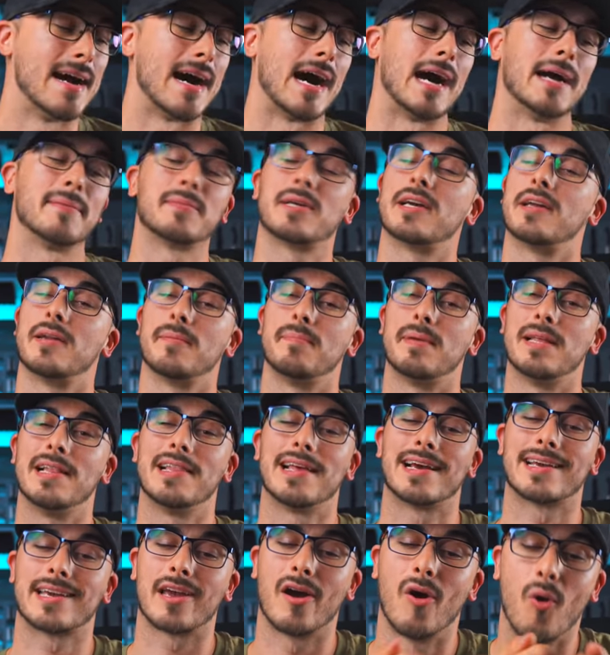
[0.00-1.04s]
I'm gonna be
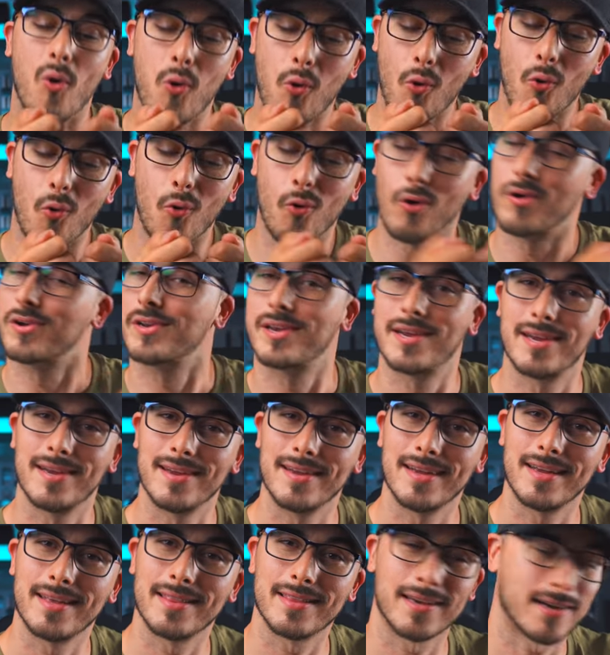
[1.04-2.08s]
like a hawk
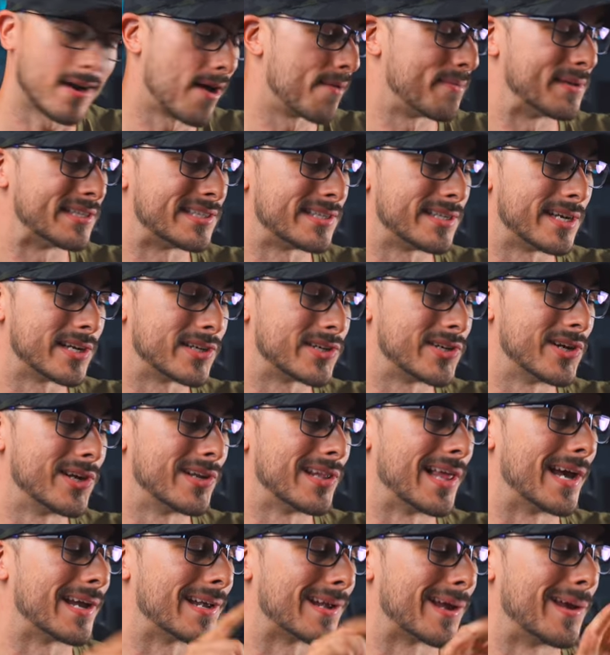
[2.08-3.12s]
in the comment section,
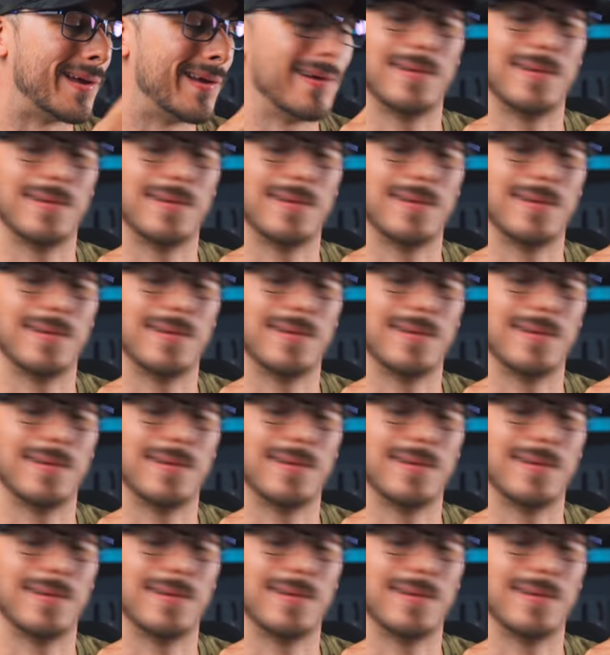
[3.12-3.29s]
like,